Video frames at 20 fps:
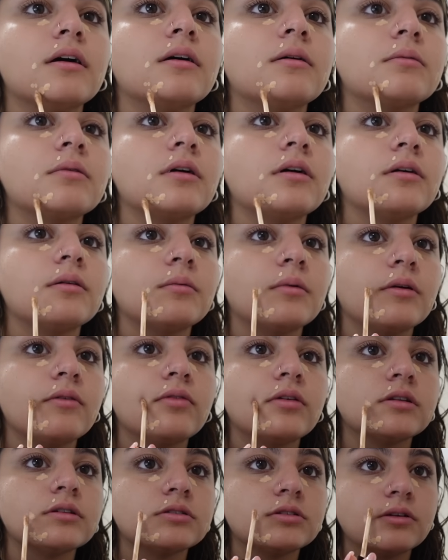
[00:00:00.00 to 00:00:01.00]
I'm going with my
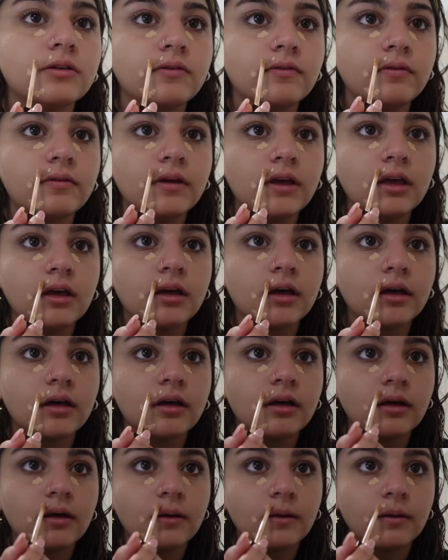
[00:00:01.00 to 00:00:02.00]
friend
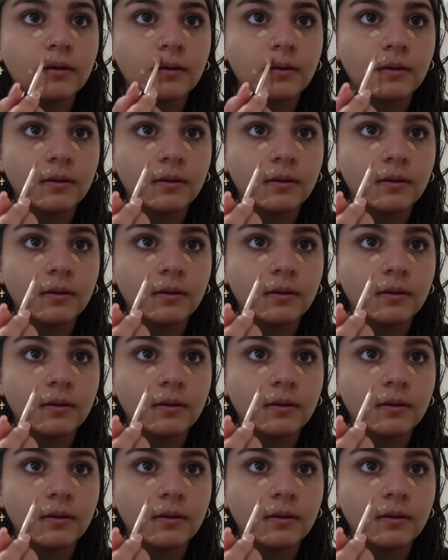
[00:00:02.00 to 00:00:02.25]
Sophia.